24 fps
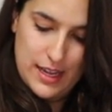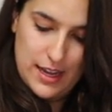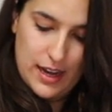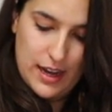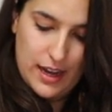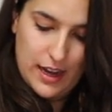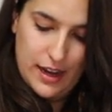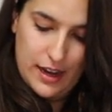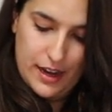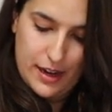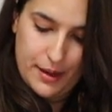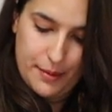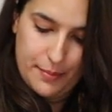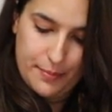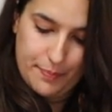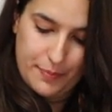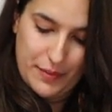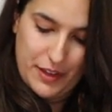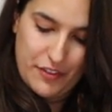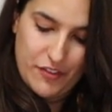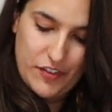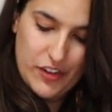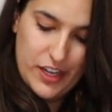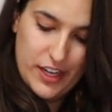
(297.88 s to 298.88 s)

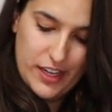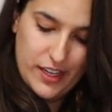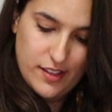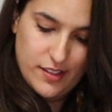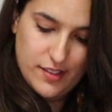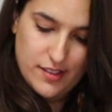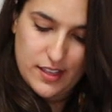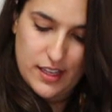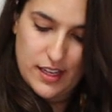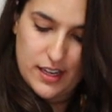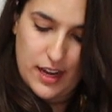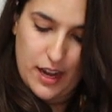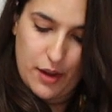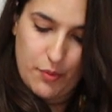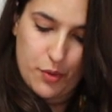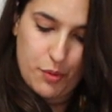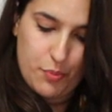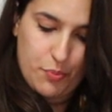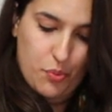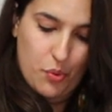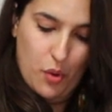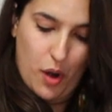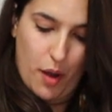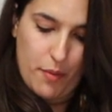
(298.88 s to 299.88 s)
If it is, then I
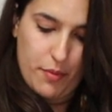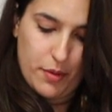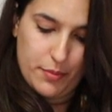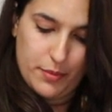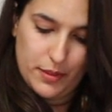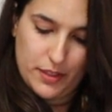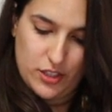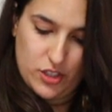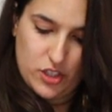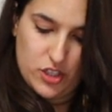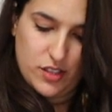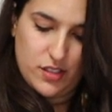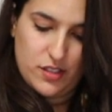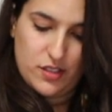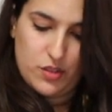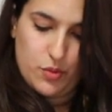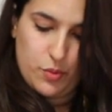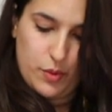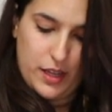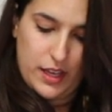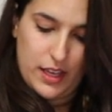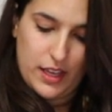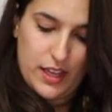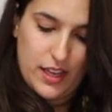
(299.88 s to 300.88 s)
would probably just
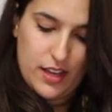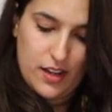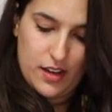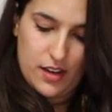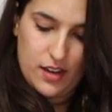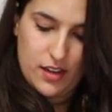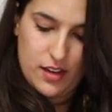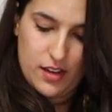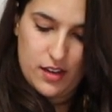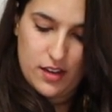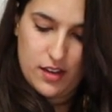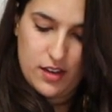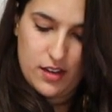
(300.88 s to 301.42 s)
tweak it